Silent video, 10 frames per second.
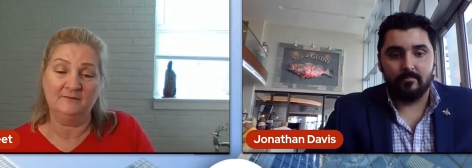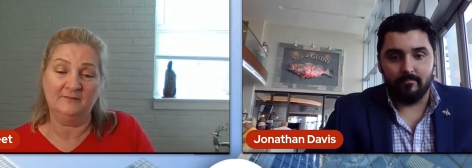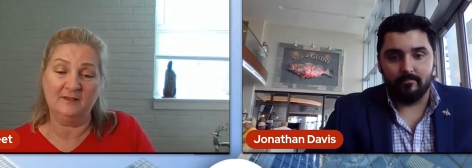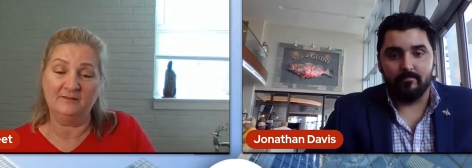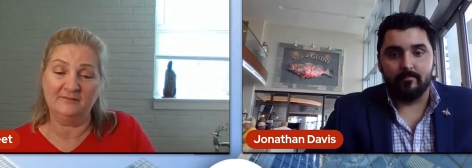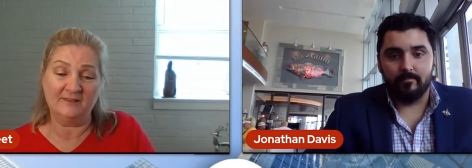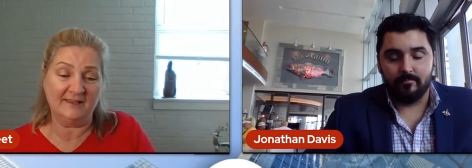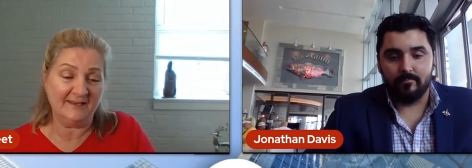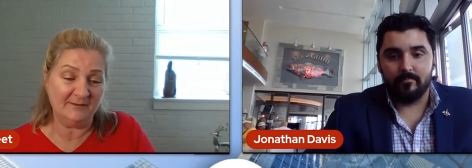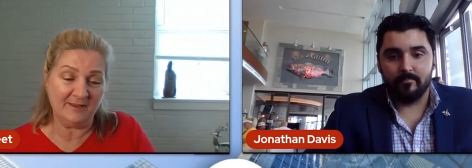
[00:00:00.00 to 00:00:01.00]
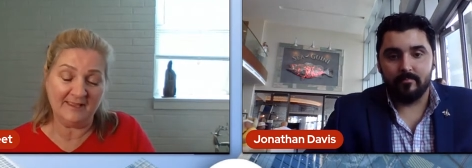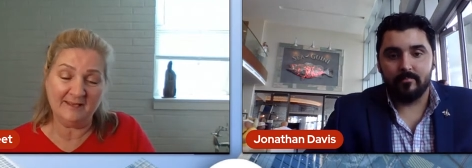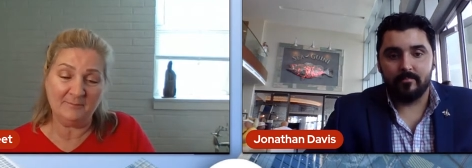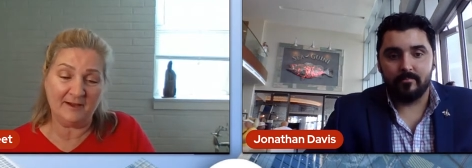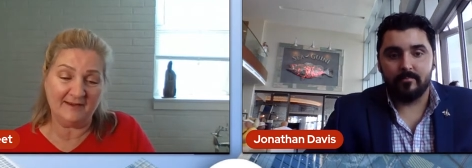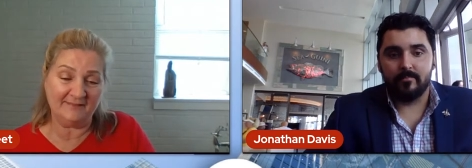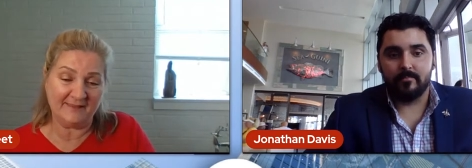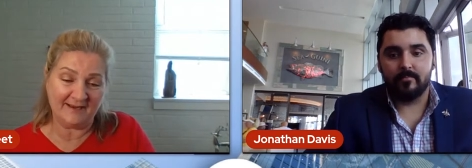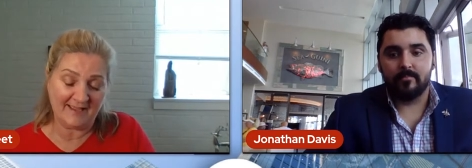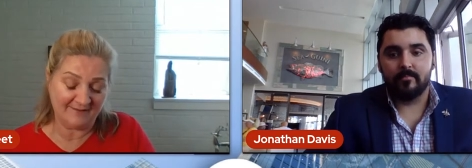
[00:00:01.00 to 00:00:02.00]
Speaker 1: Mm. That, that any anybody
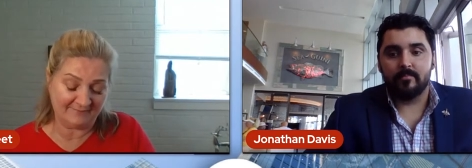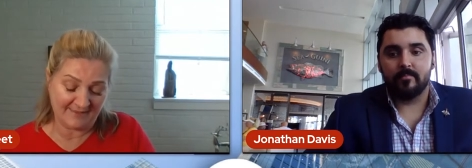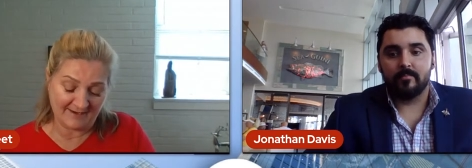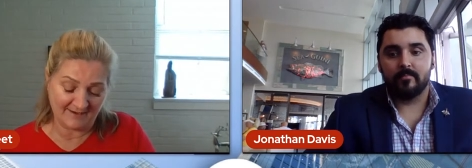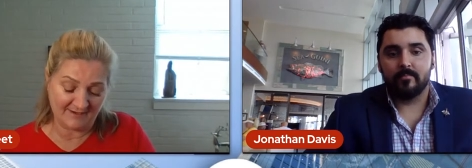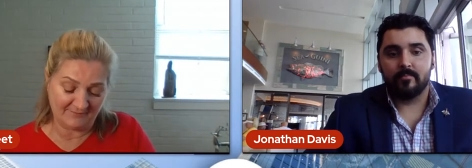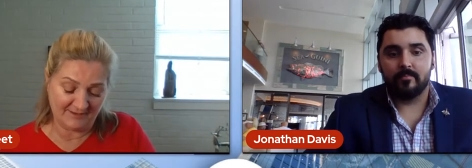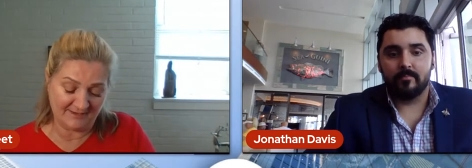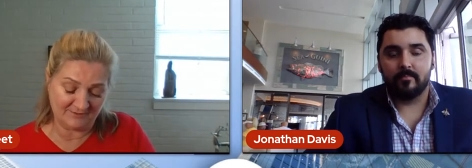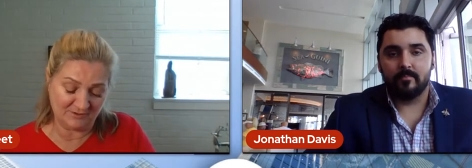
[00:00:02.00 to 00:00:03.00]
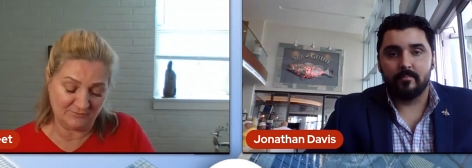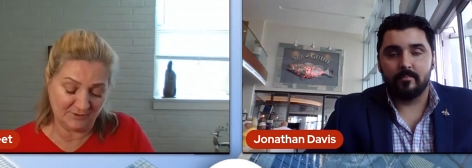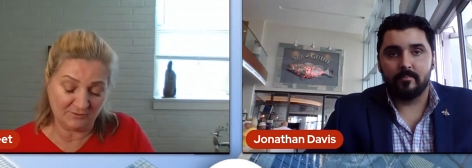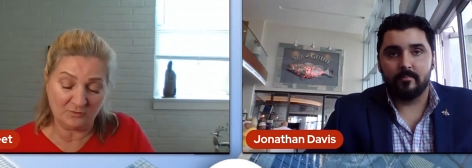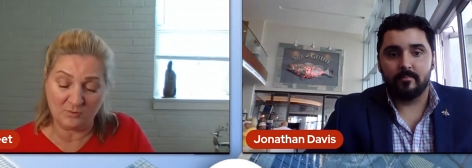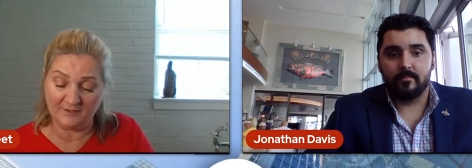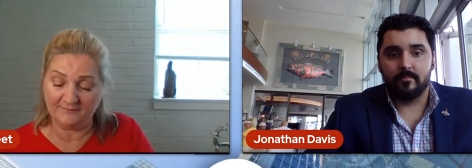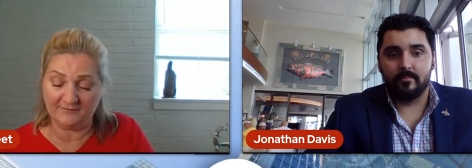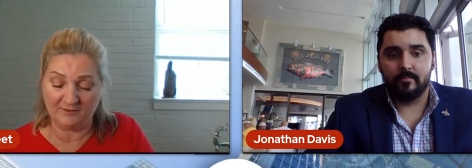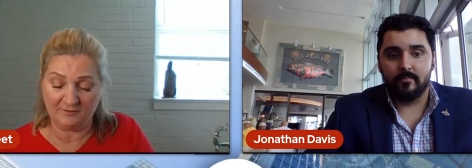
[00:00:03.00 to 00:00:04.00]
that has that kind of attitude, they're the
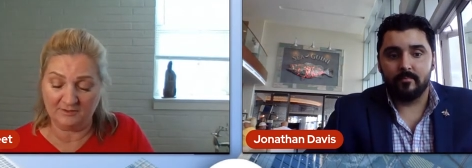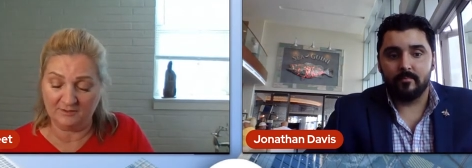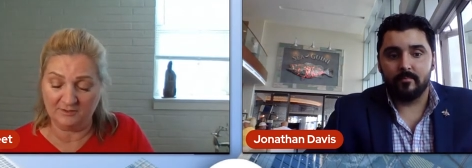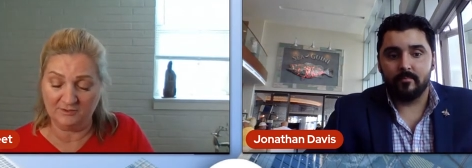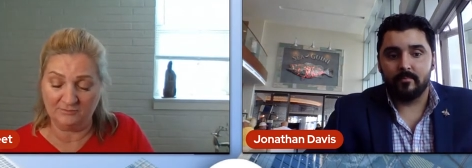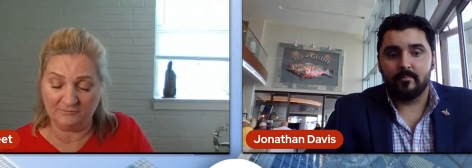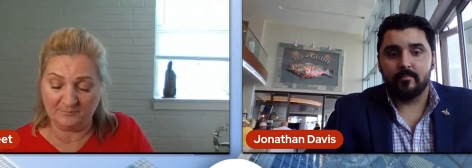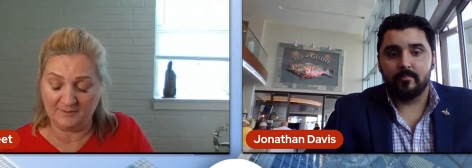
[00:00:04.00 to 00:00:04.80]
ones that are going to lose.